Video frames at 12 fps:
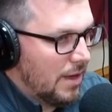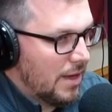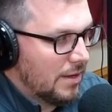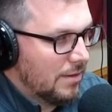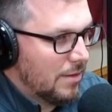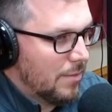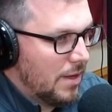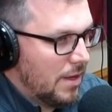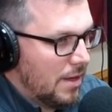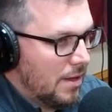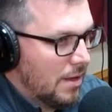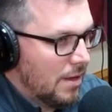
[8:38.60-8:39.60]
And to
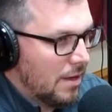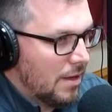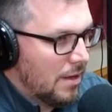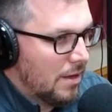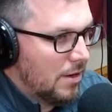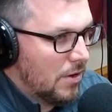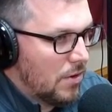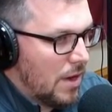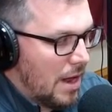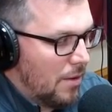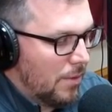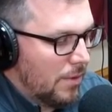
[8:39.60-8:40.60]
me,
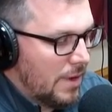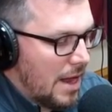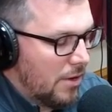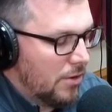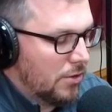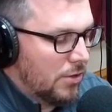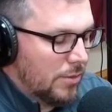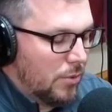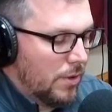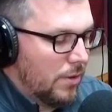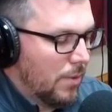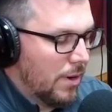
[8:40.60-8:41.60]
now you're to the
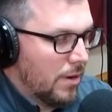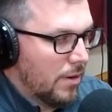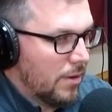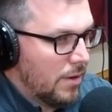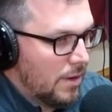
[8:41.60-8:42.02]
point where,